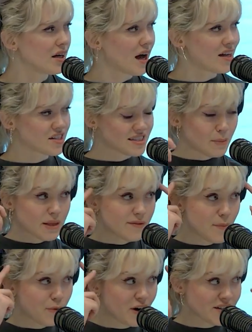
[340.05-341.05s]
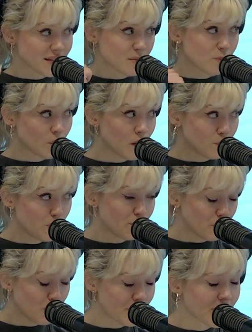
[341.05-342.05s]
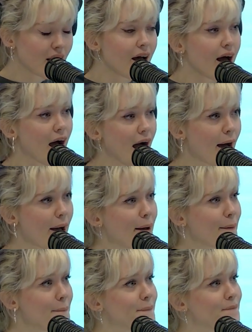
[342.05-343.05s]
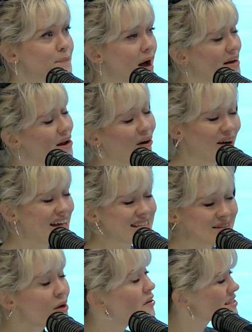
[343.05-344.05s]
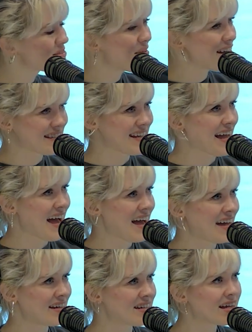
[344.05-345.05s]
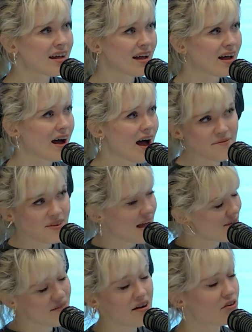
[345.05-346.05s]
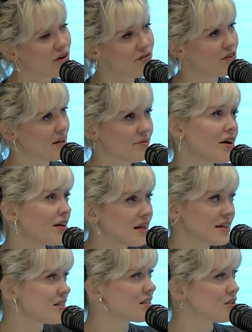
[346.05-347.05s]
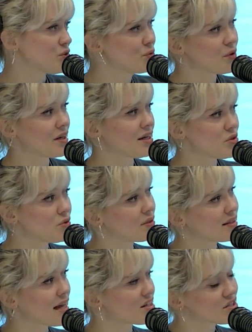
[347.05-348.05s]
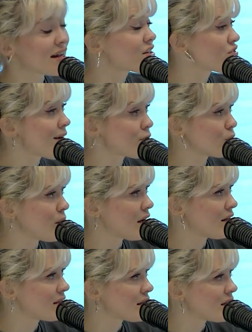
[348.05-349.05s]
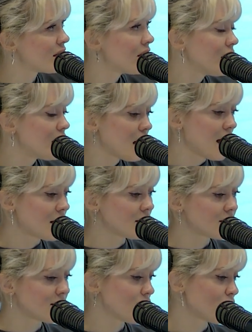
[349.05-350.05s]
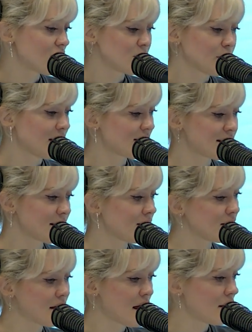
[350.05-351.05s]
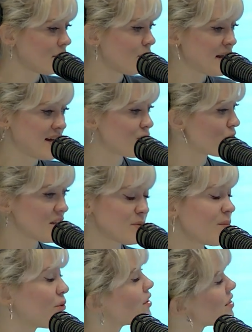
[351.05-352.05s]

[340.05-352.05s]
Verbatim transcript: Yeah. I just simply repress and, and move forward. Yeah. Um. But no, it's no, it's amazing, and I'm yeah, I'm very grateful. I'm very lucky to do what I do and get to like travel the world and and see all these places and and play to all these people.